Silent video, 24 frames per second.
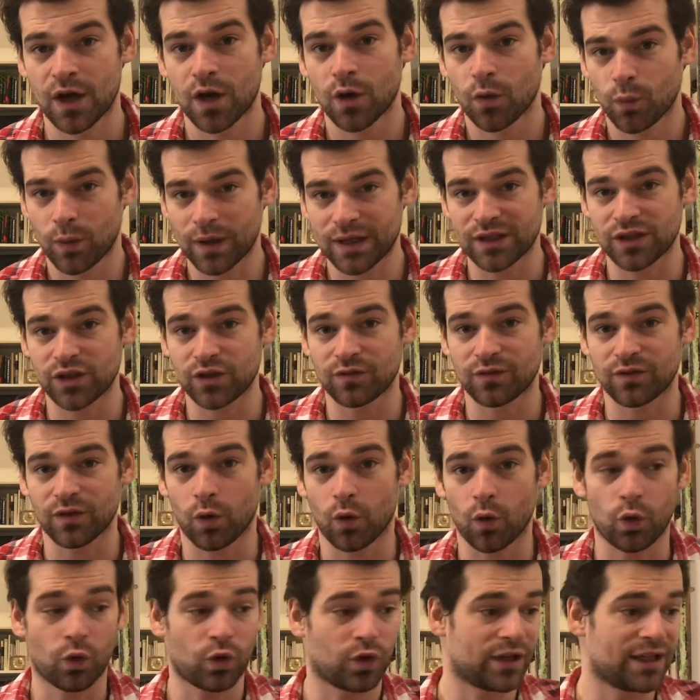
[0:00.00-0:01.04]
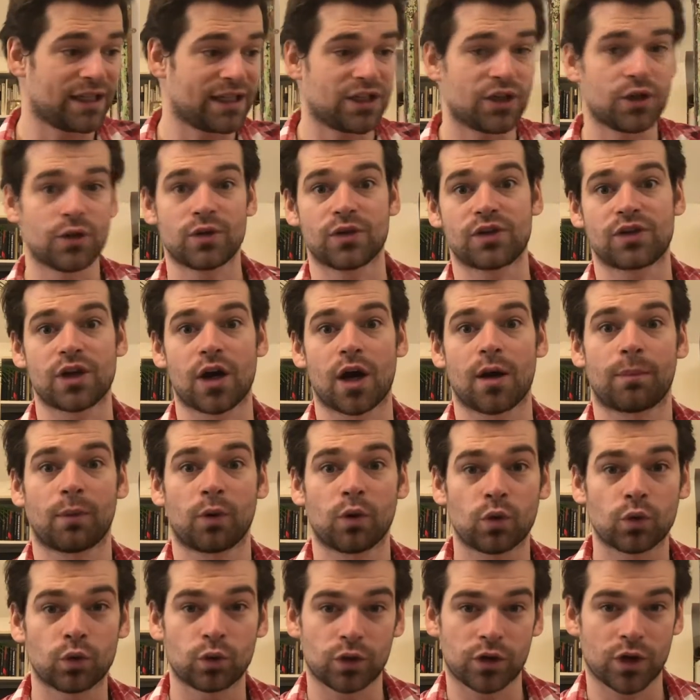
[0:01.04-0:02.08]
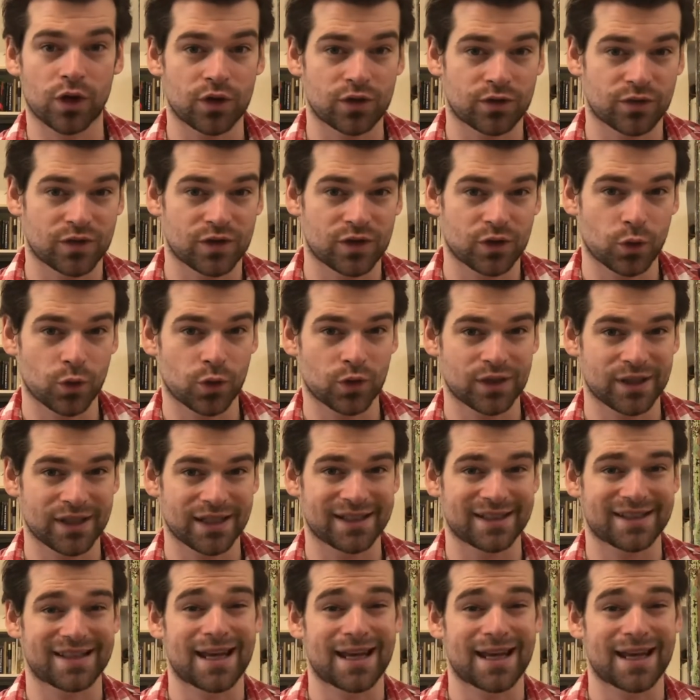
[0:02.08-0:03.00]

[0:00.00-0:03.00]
where you've already used up all those resources.